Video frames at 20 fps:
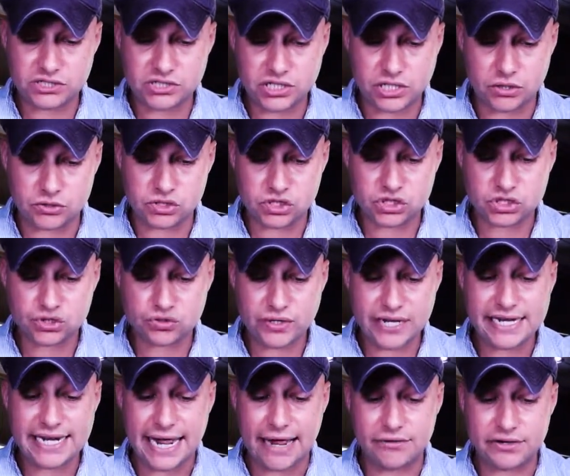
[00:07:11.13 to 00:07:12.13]
to go
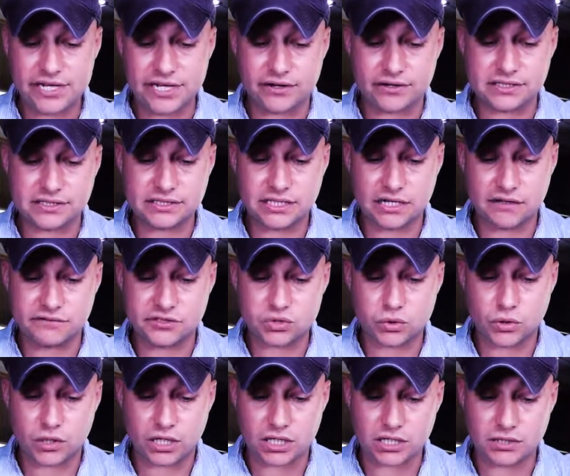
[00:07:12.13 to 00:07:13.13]
straight out here instead of
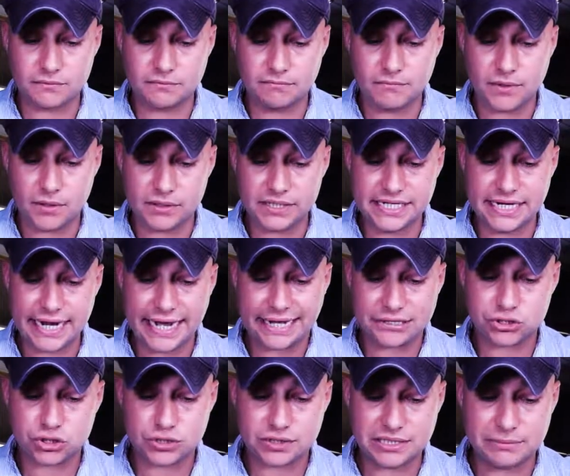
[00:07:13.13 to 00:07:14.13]
sort of
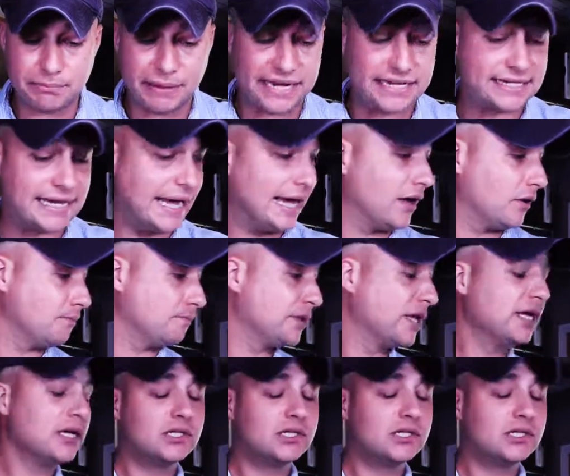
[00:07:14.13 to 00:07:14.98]
naturally bend down.